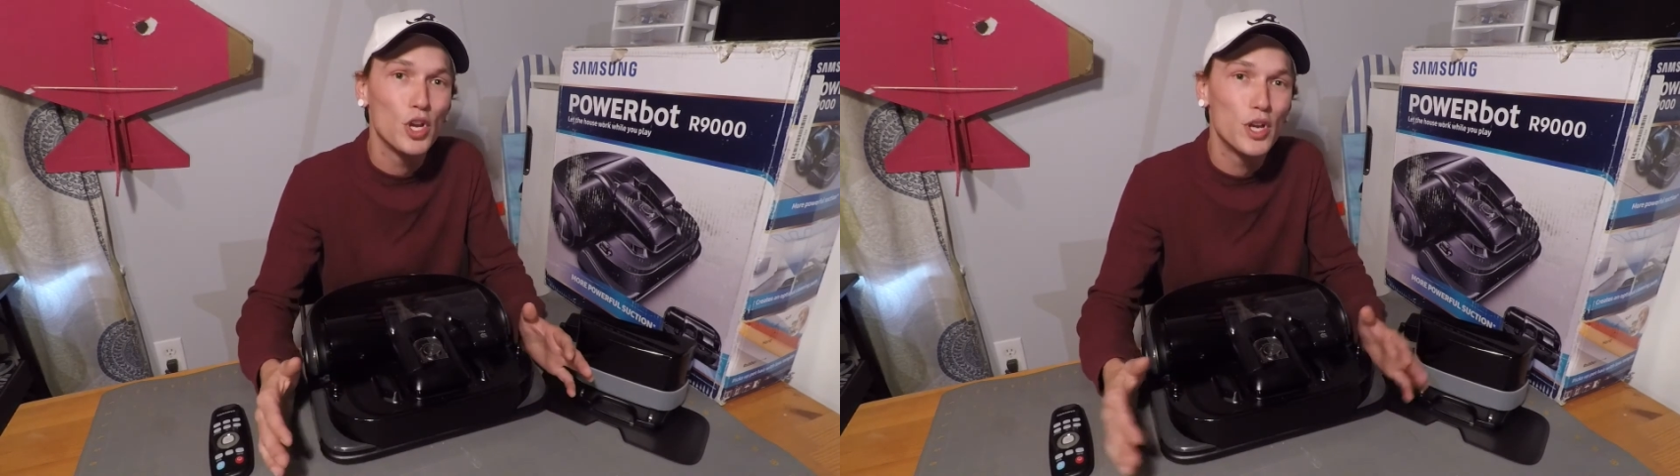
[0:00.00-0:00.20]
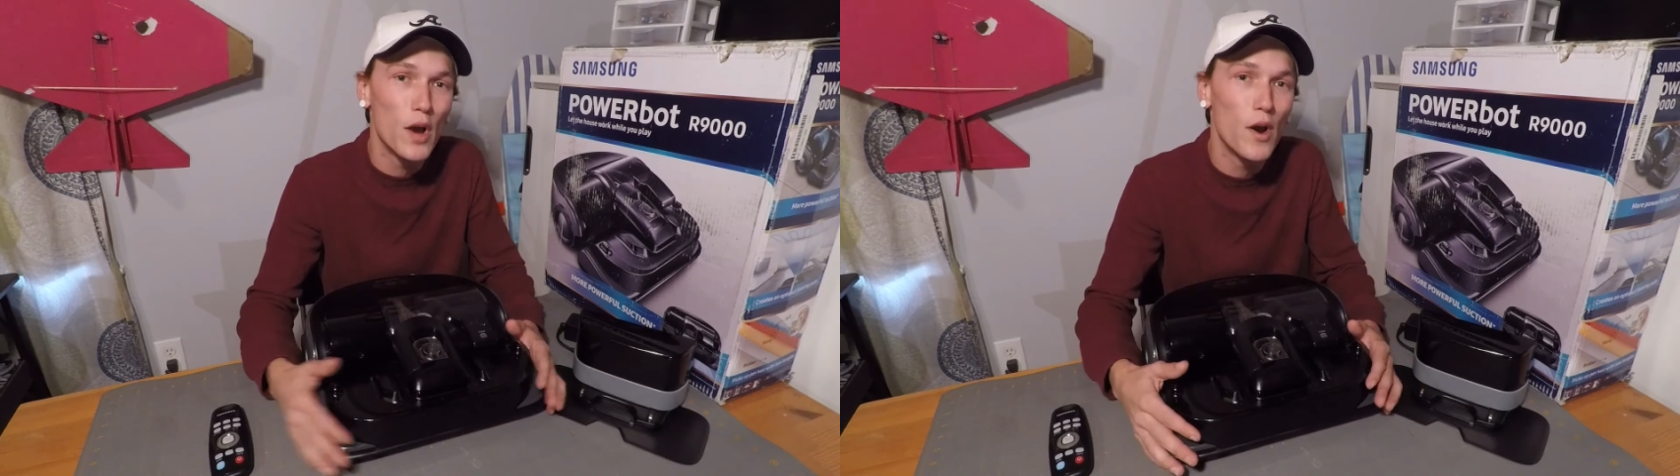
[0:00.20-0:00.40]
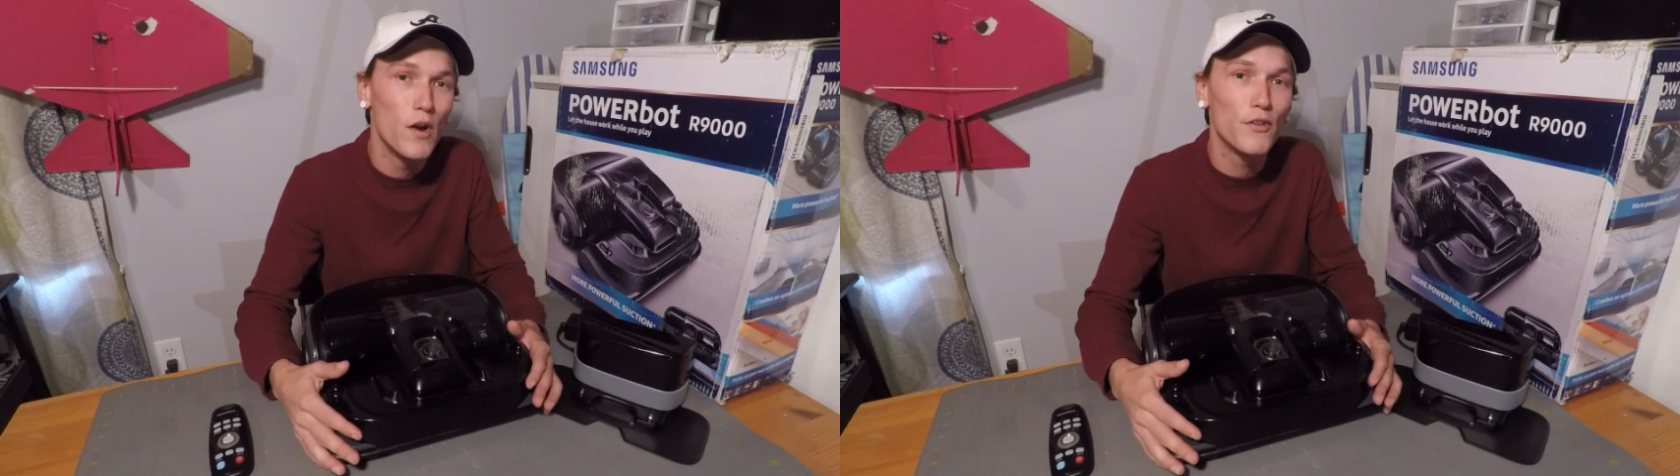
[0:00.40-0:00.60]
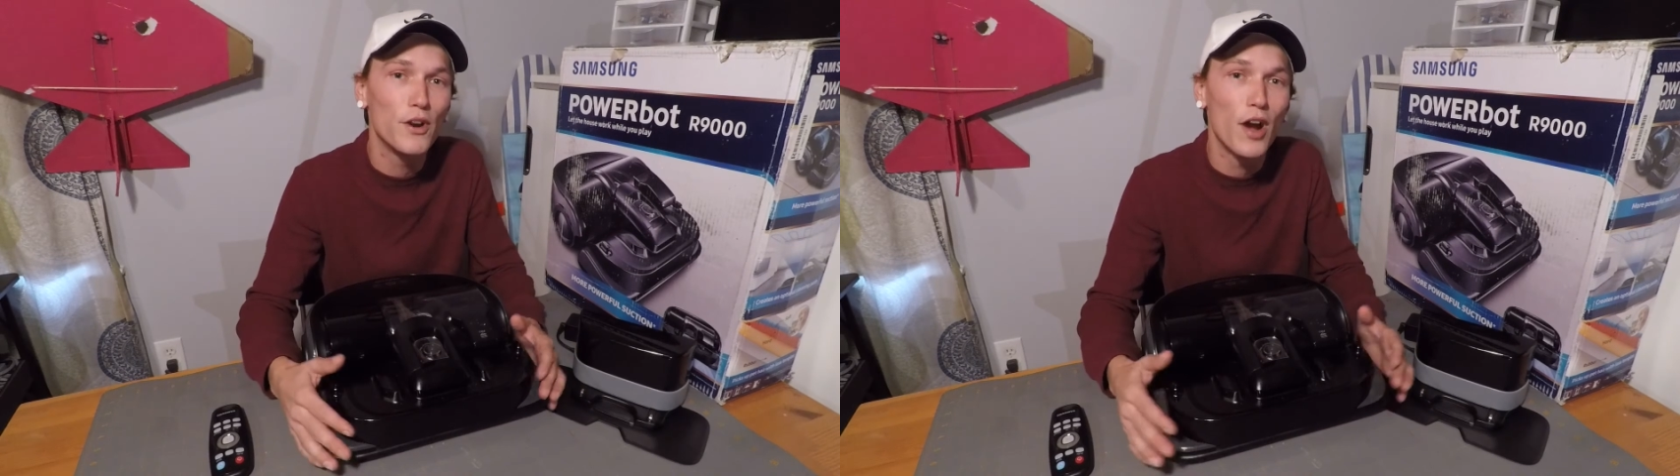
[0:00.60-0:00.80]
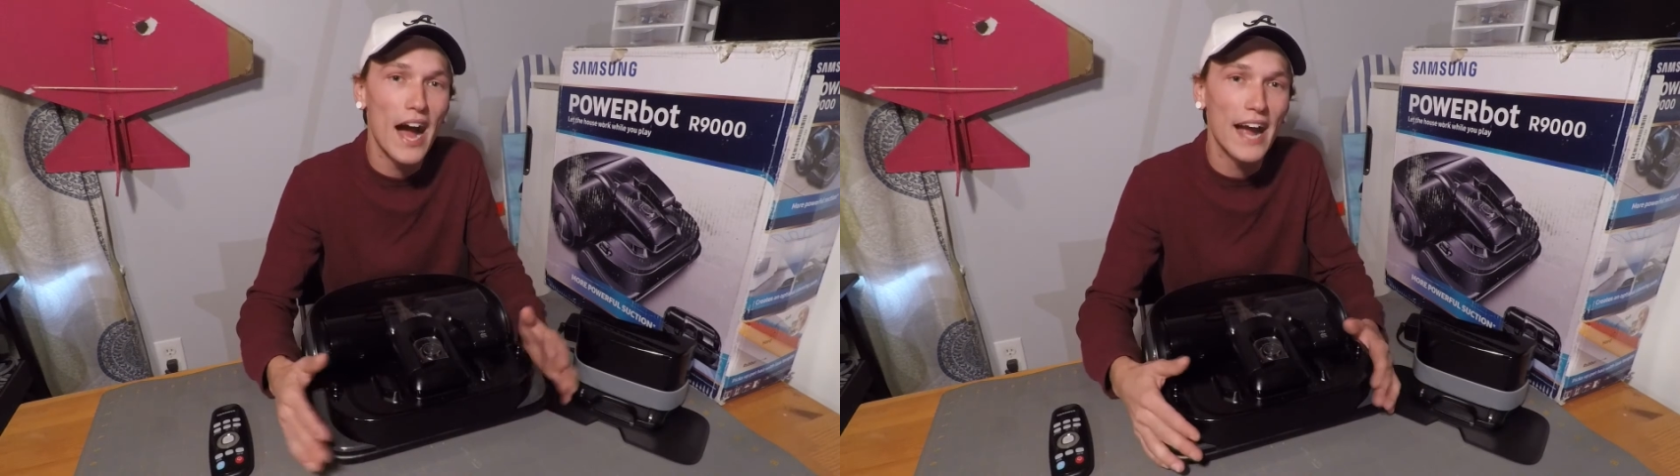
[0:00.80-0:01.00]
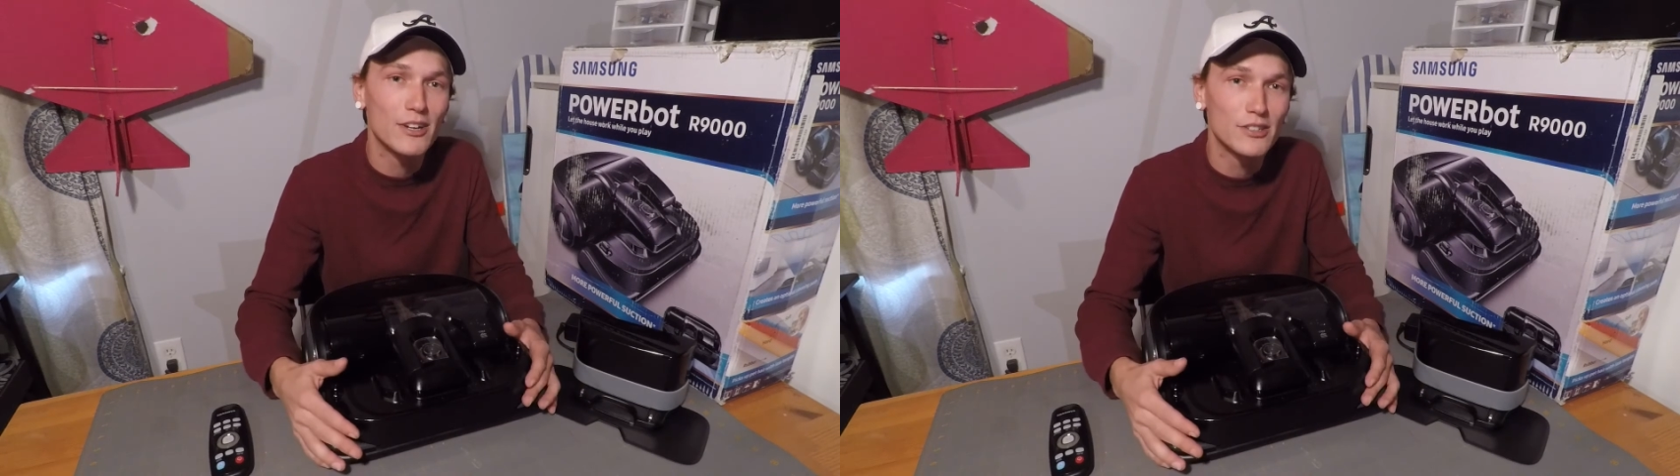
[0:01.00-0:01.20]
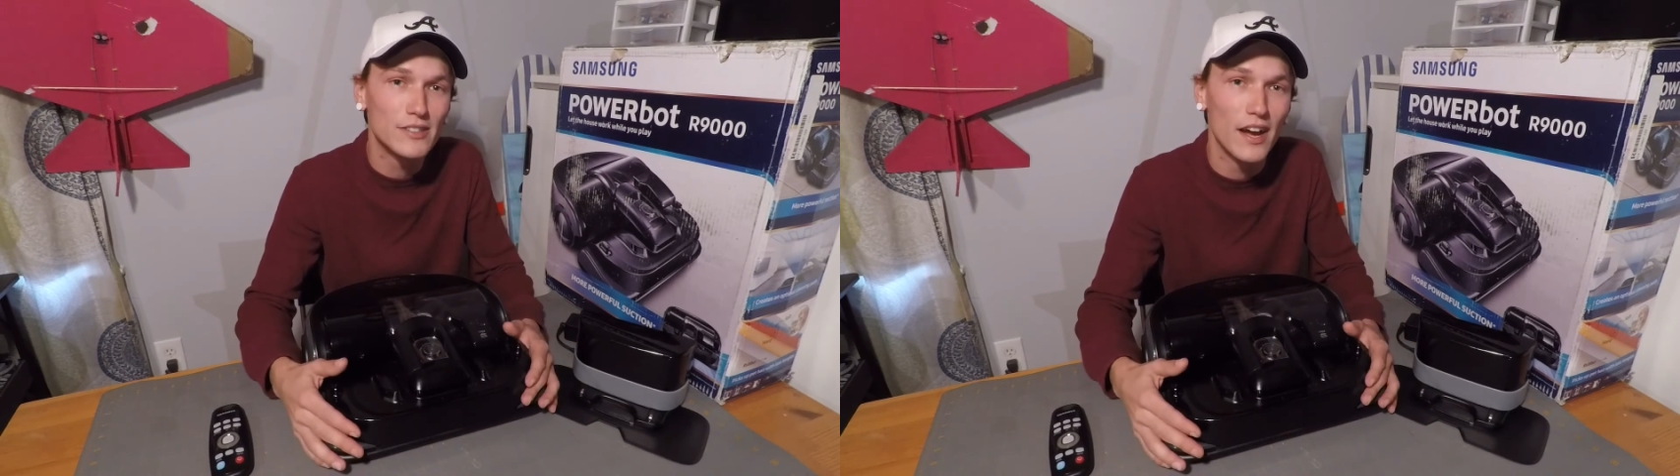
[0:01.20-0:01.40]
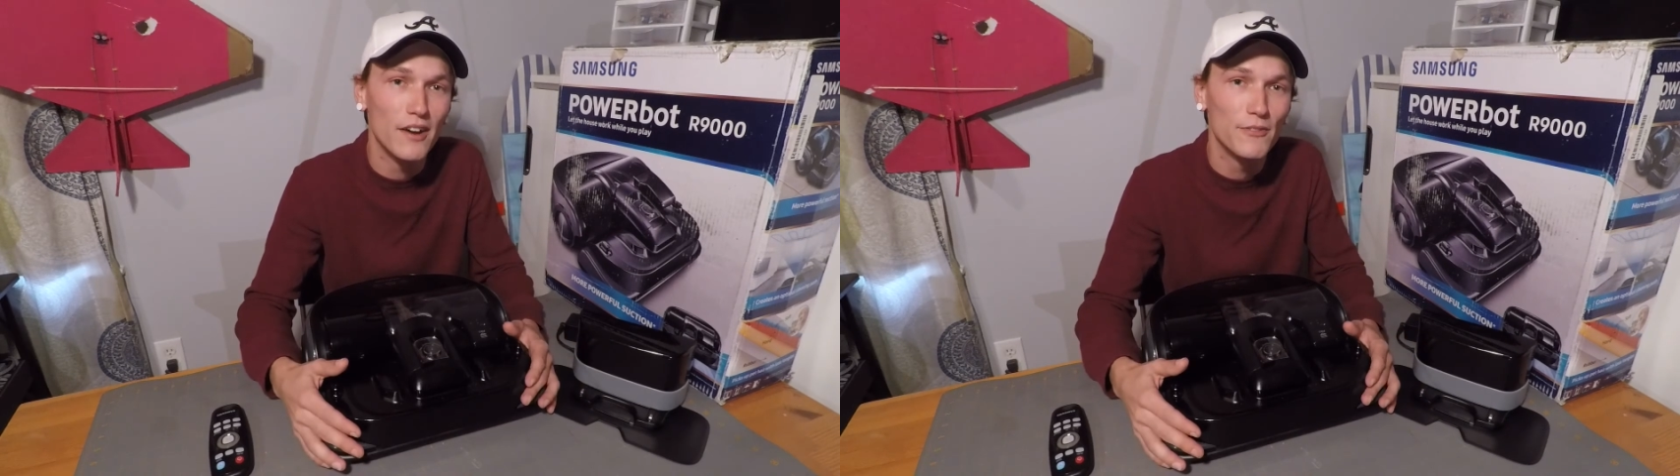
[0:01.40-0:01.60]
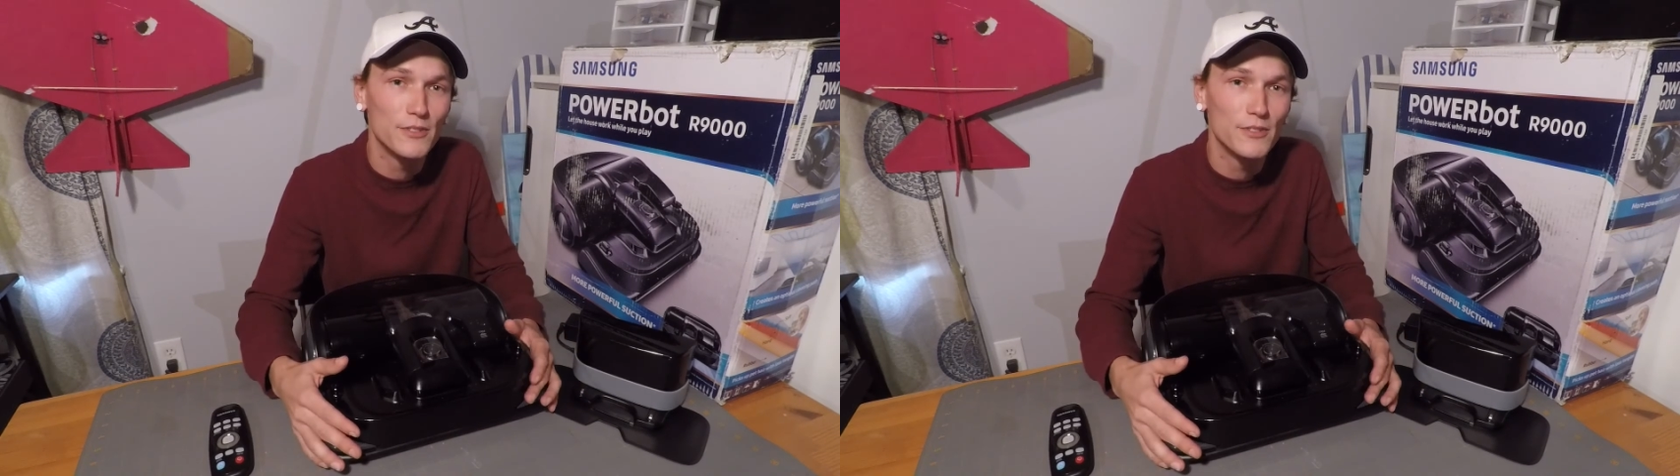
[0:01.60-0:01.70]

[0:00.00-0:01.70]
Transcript: go over higher stuff.